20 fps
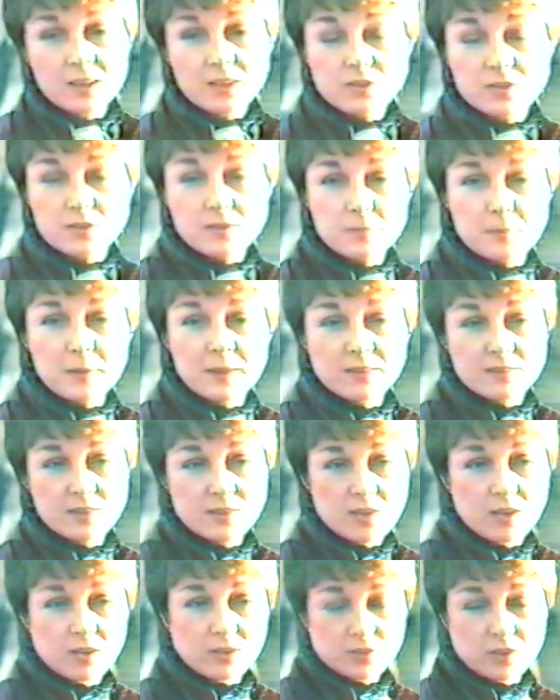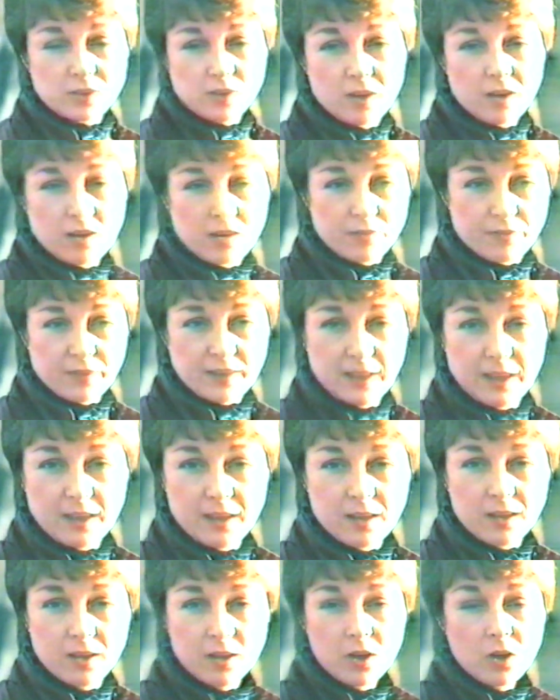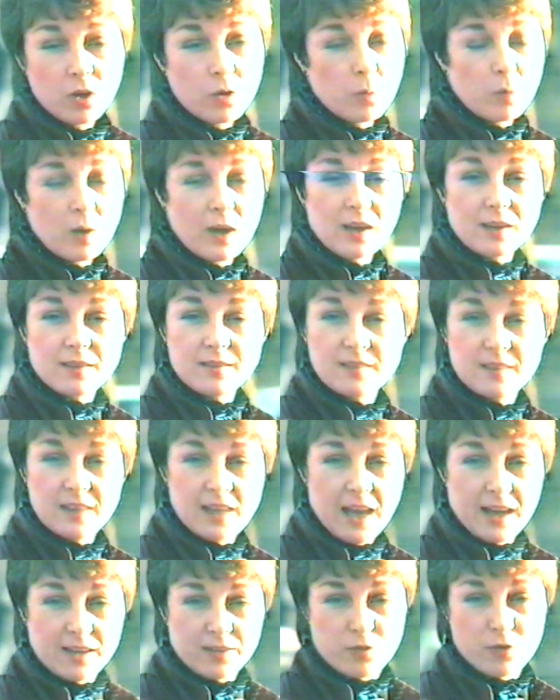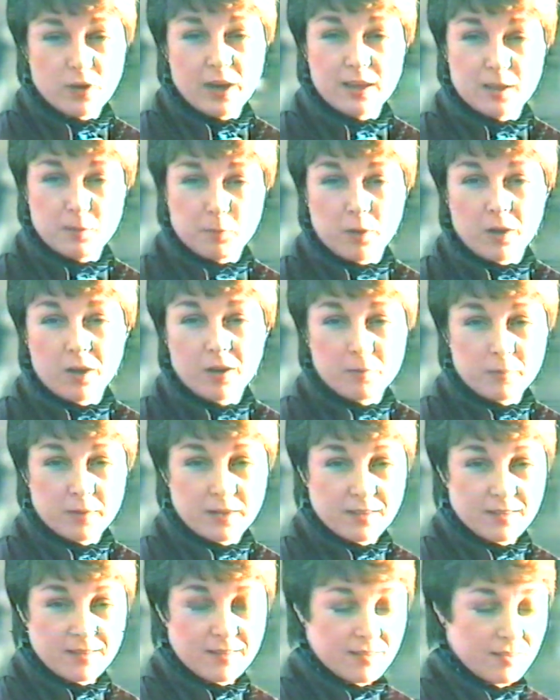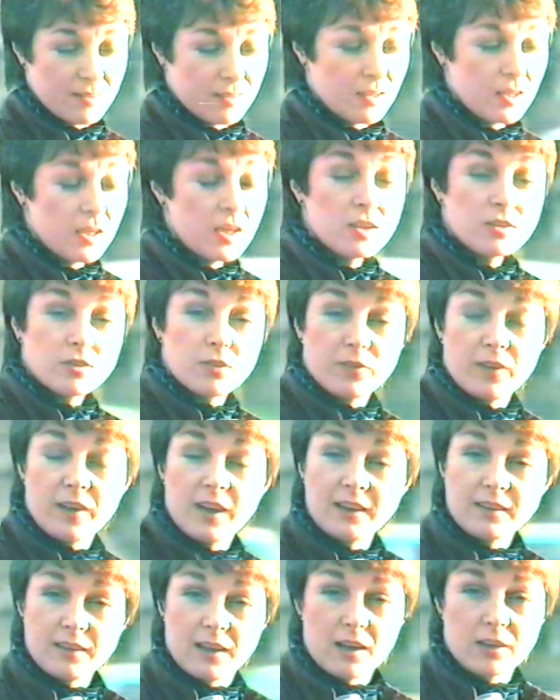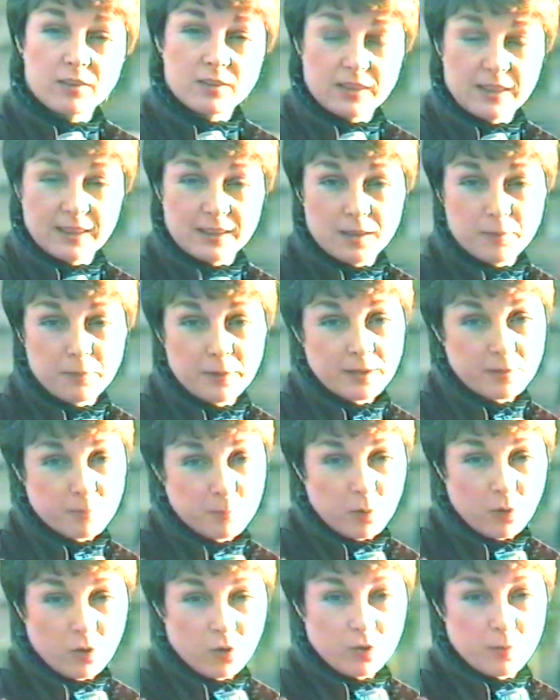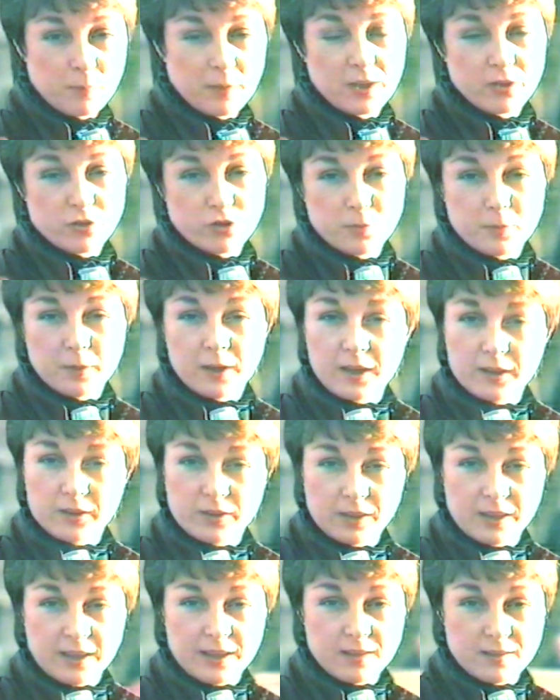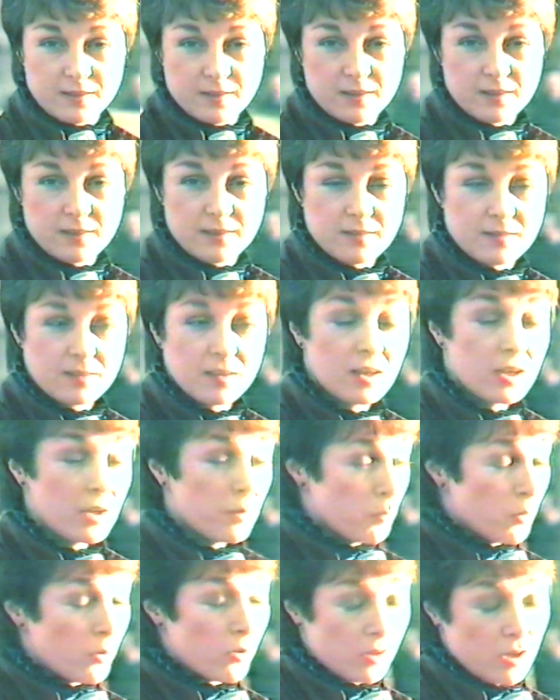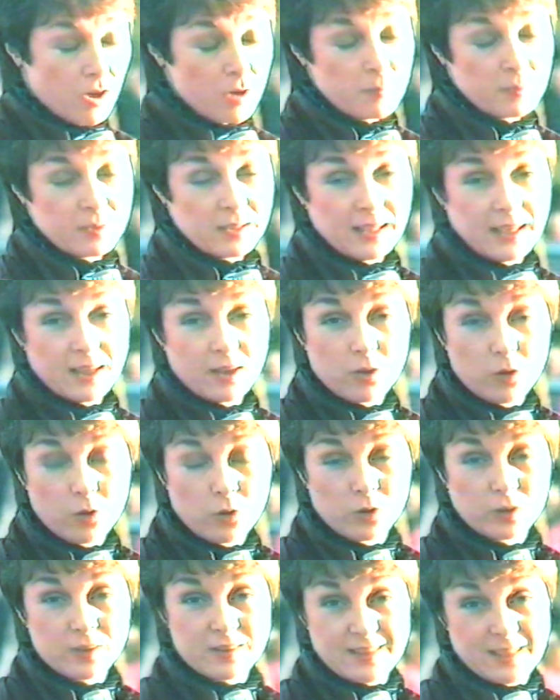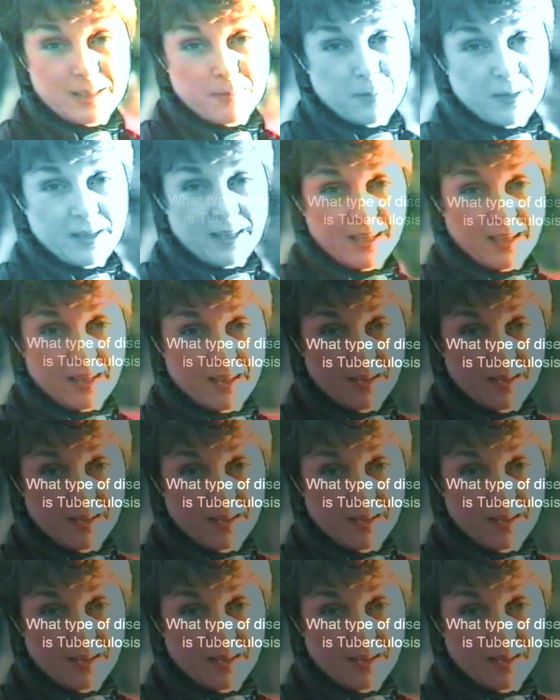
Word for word: to speak to Dr Garvey, who works in the X-ray department, to find out a little bit more about tuberculosis, more commonly called TB.